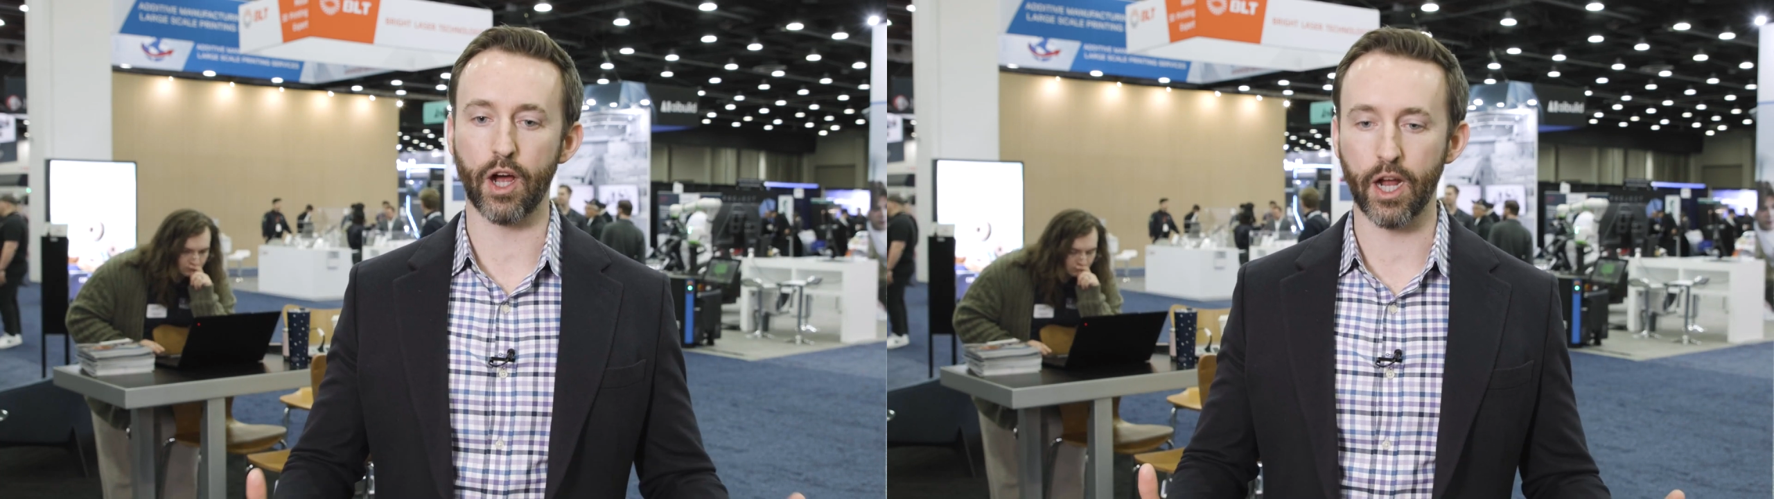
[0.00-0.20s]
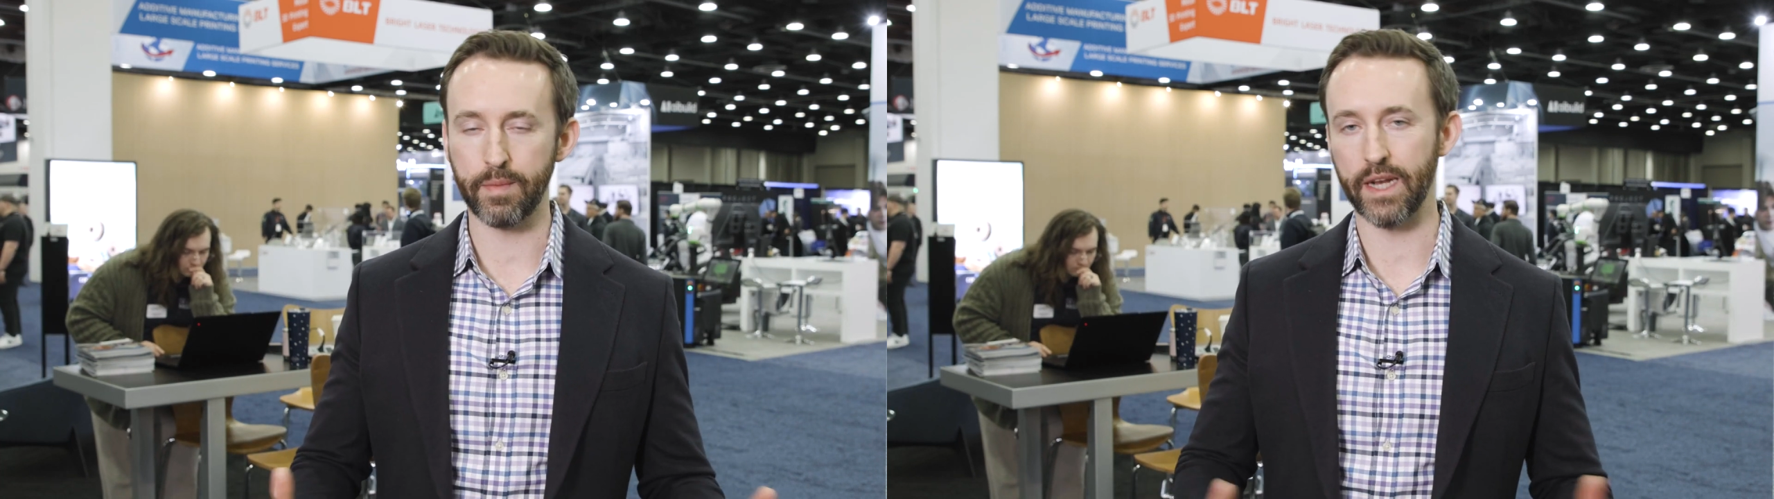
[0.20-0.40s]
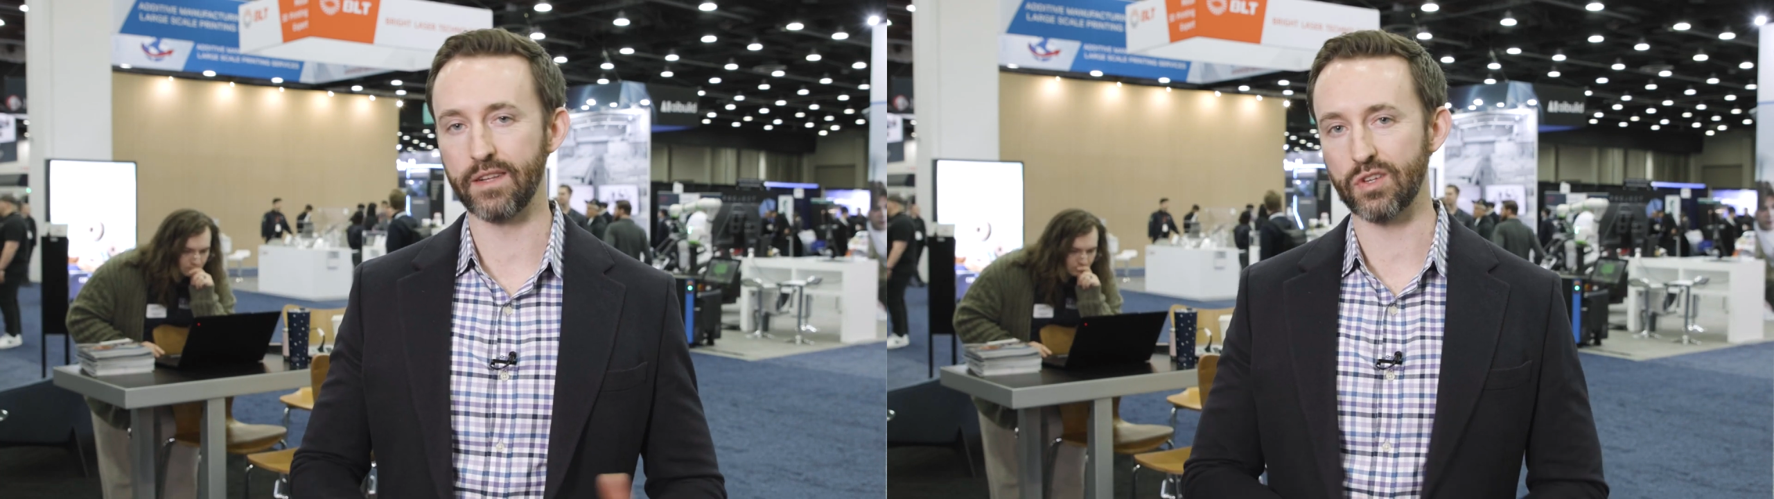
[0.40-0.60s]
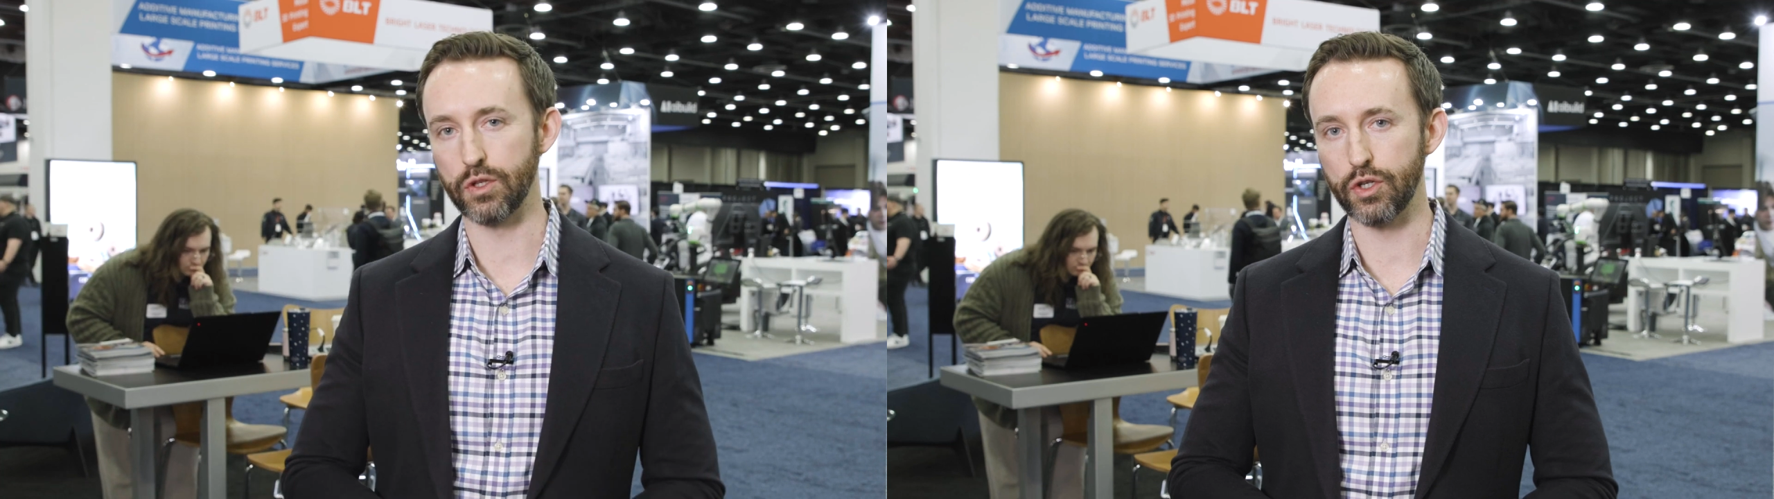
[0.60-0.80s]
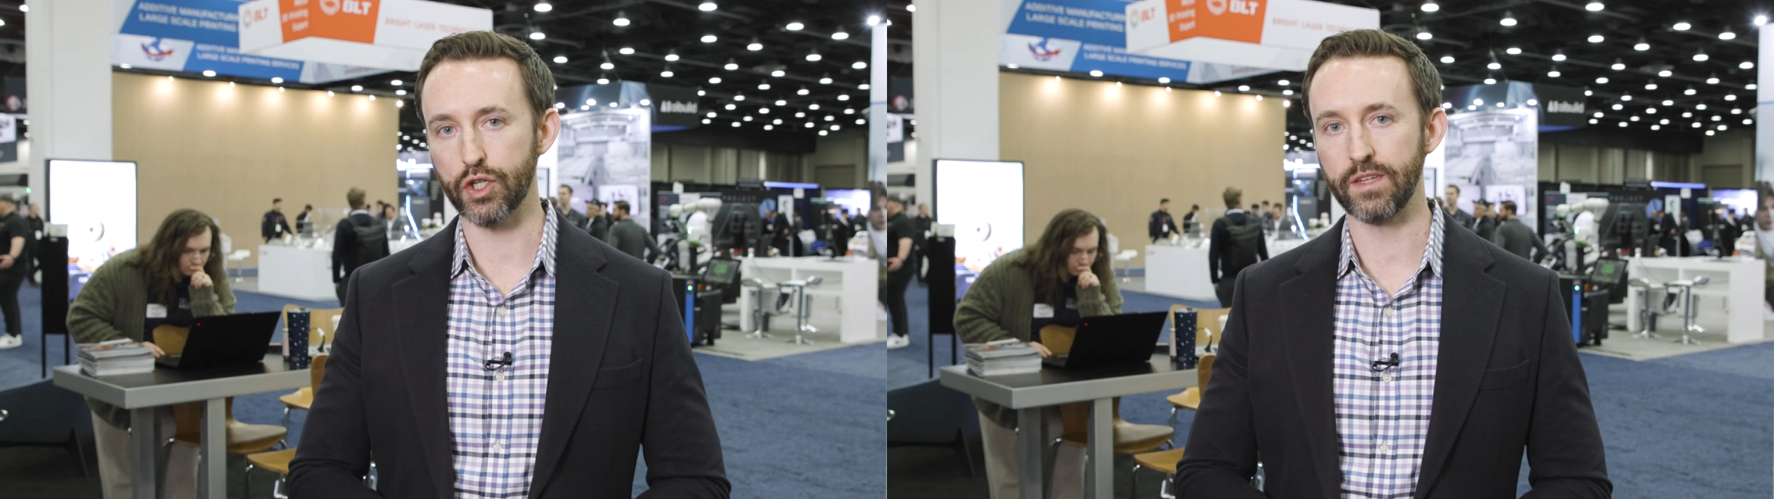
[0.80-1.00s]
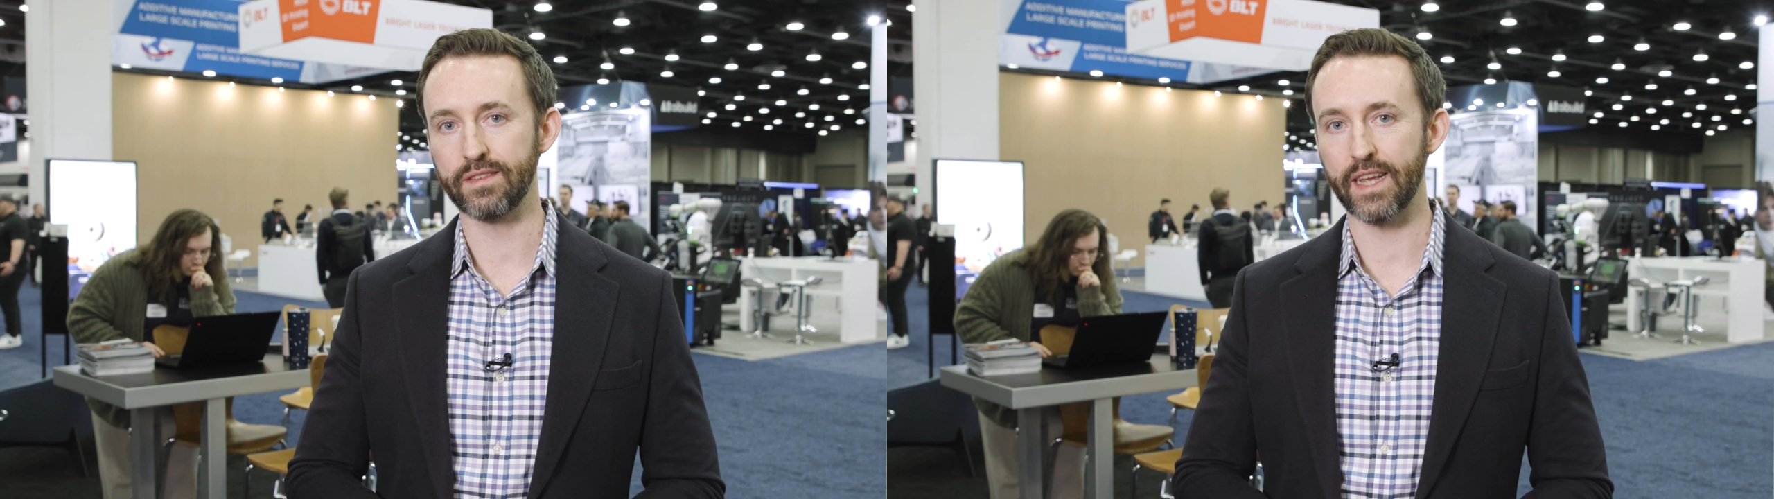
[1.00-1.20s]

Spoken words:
automated solutions,